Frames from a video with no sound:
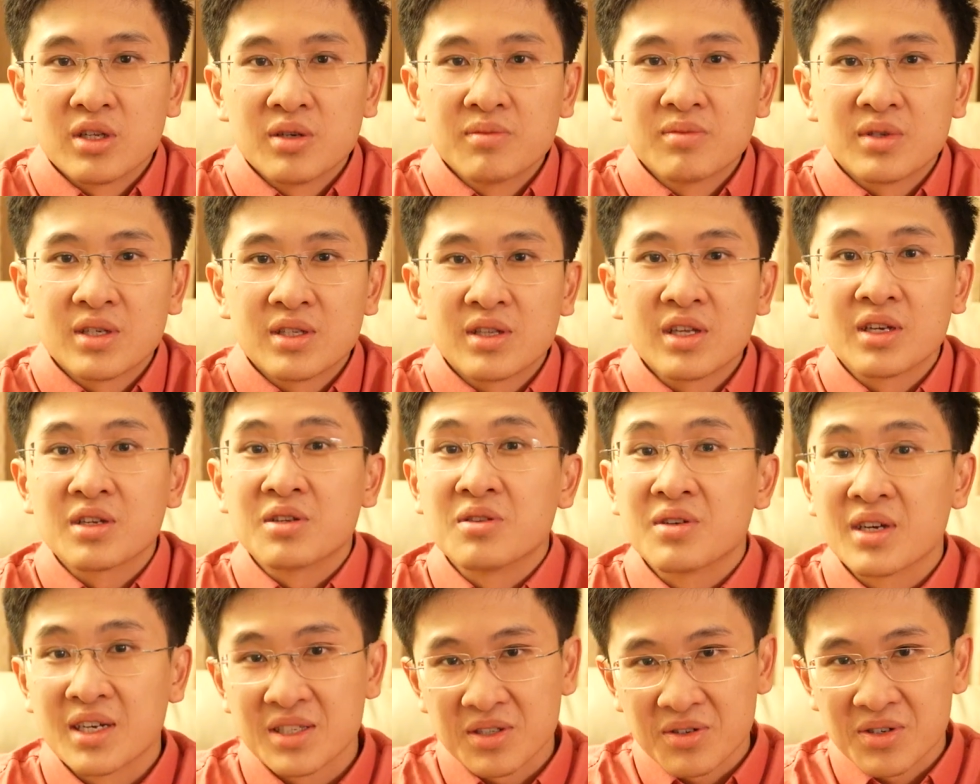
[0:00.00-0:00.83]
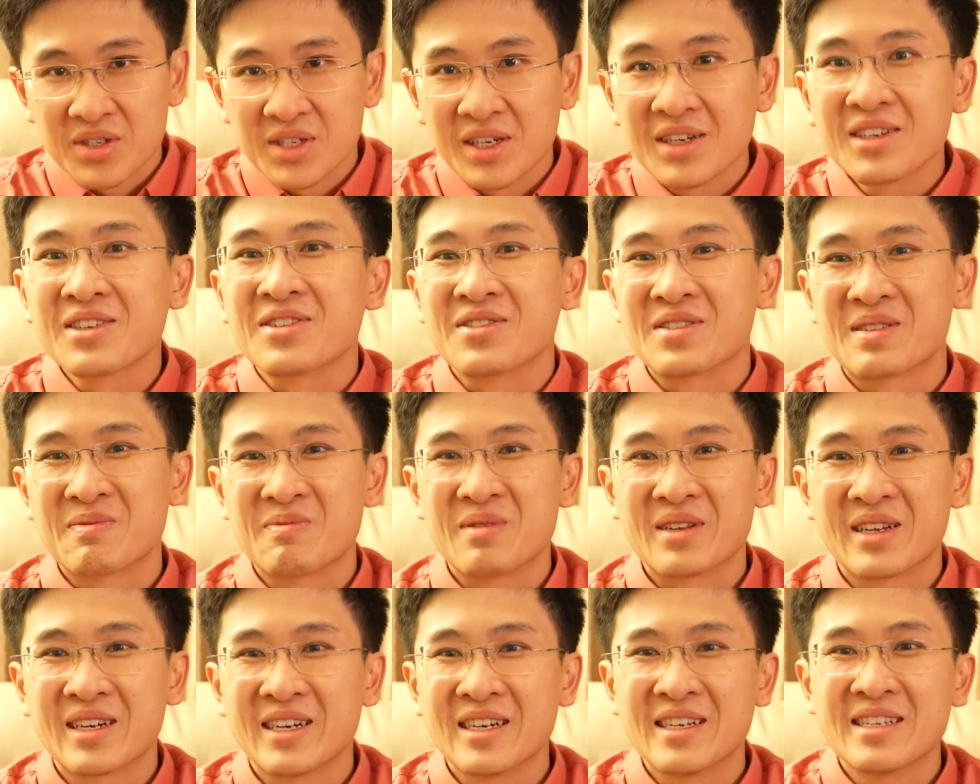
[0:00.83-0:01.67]
them, they think you guys are suckers
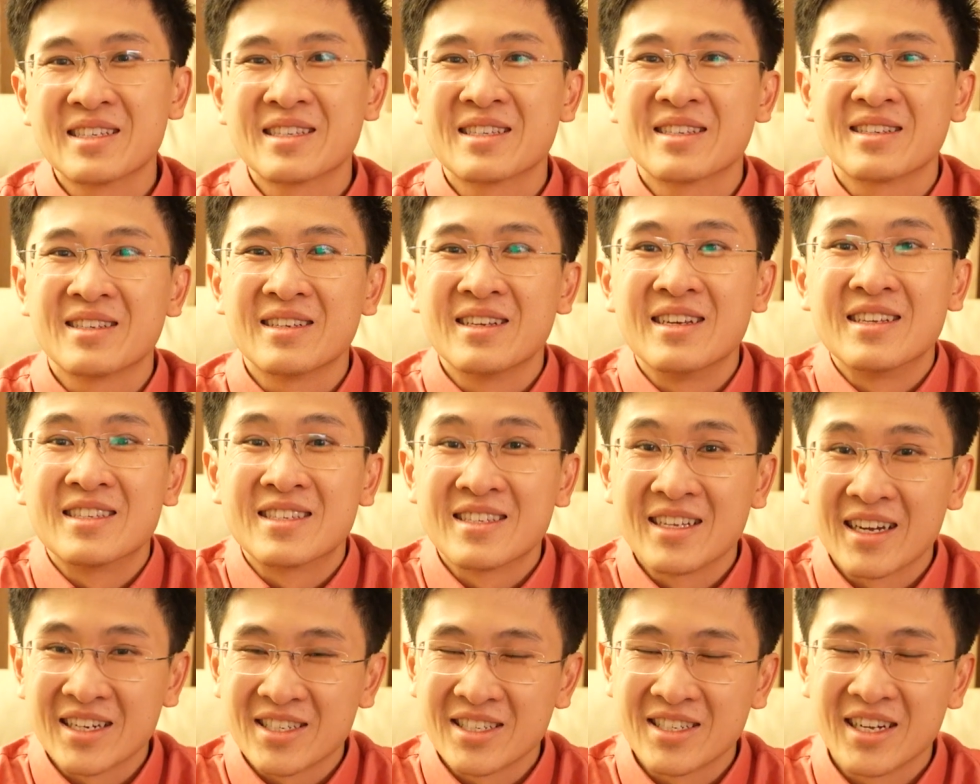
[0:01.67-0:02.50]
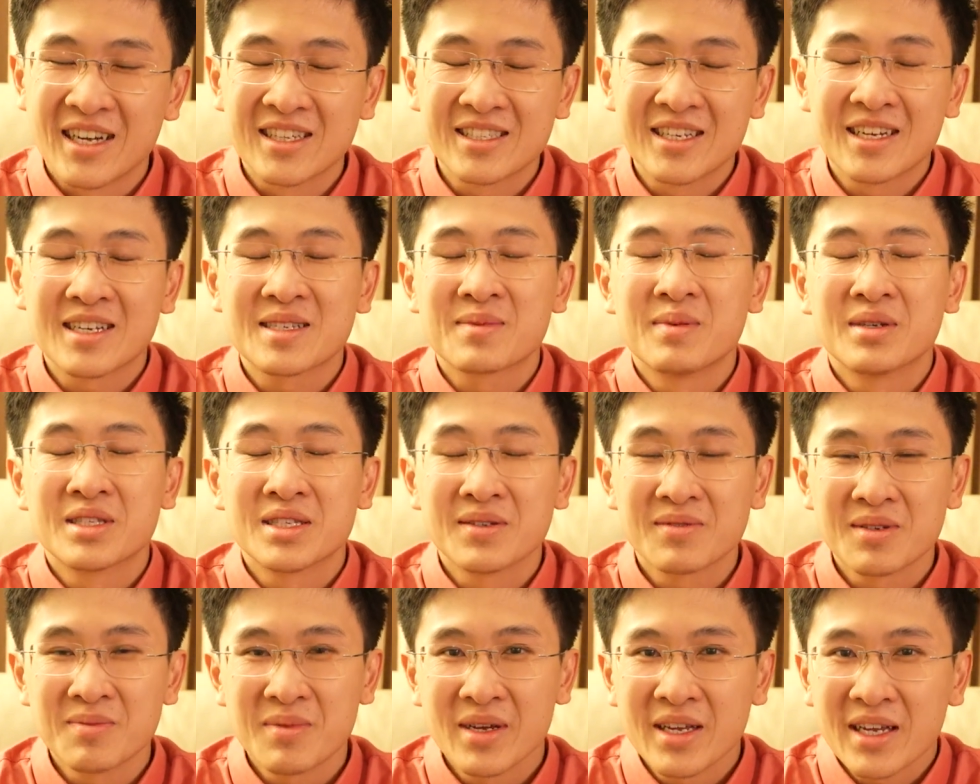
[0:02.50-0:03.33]
because it's actually not that
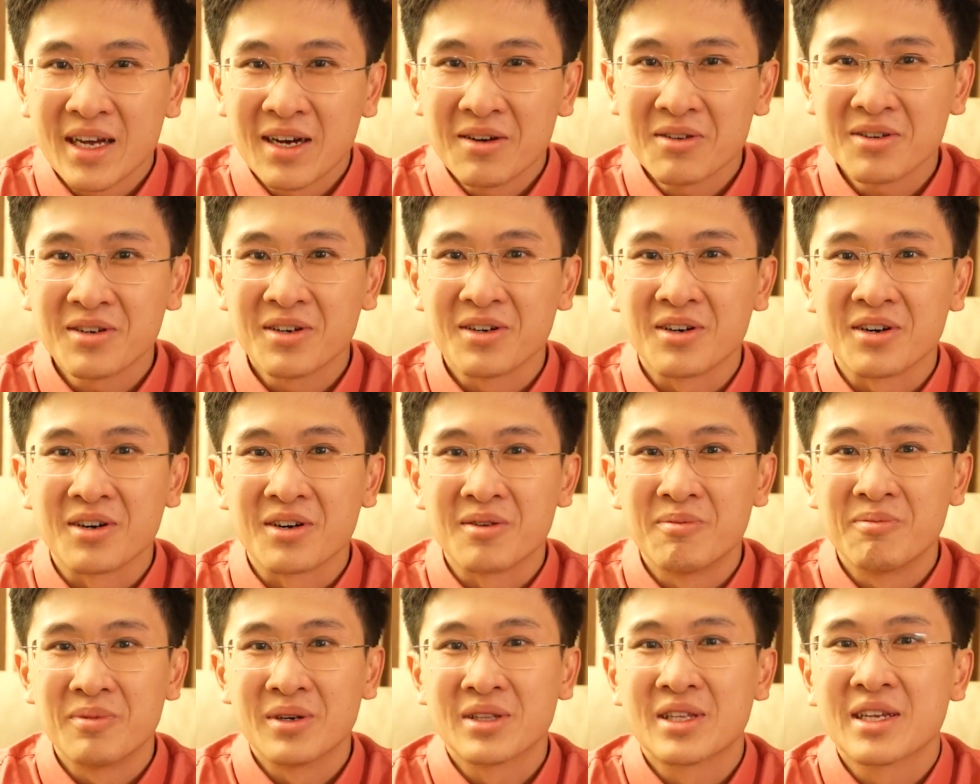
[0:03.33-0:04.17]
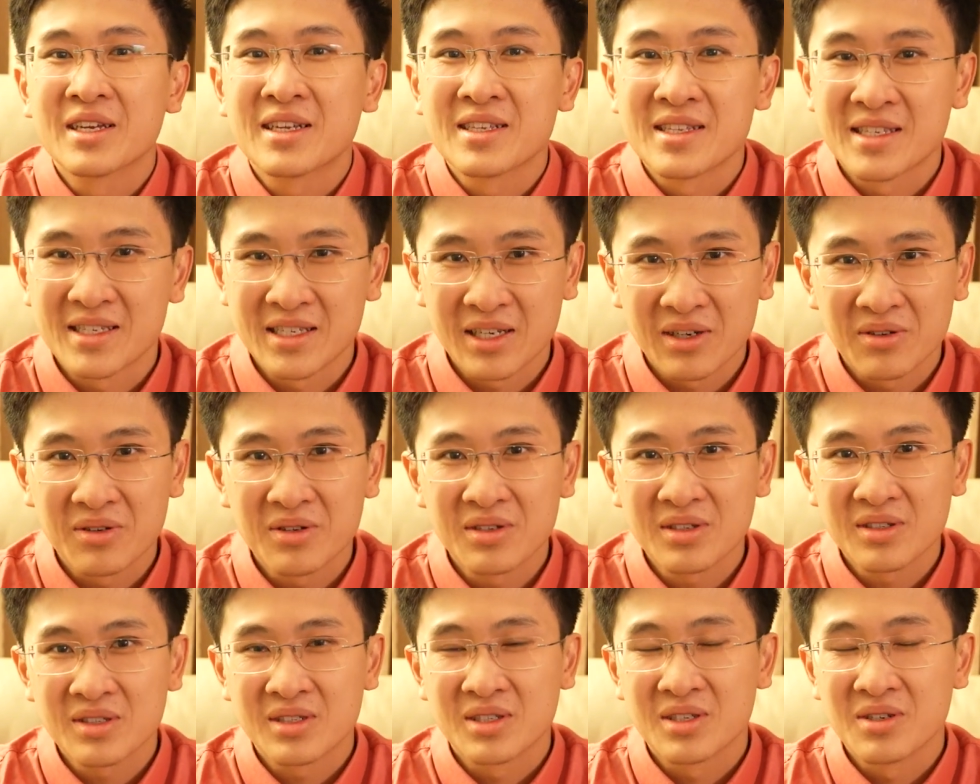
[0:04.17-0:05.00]
expensive to make alcohol, but they can sell
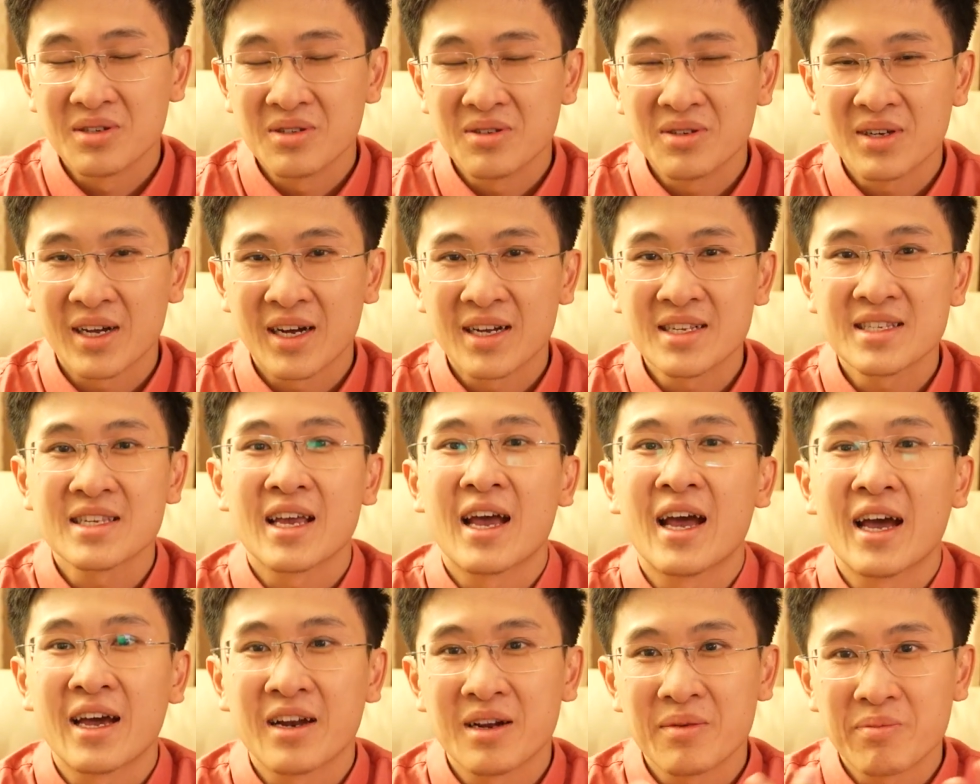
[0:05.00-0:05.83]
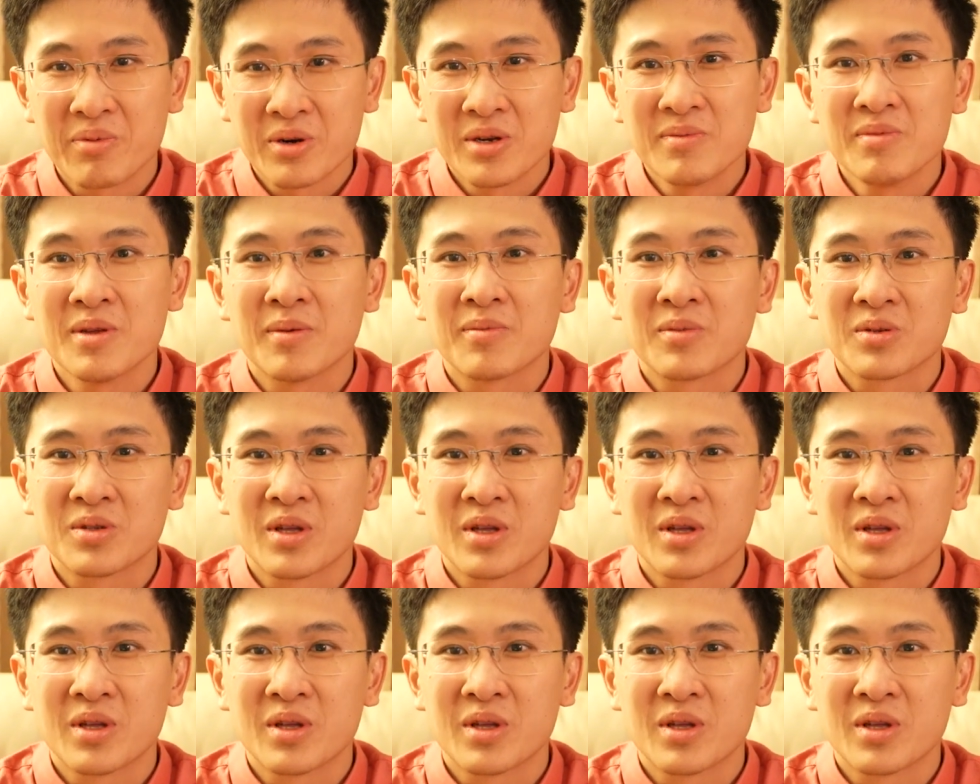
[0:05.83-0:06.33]
it to you guys at a premium.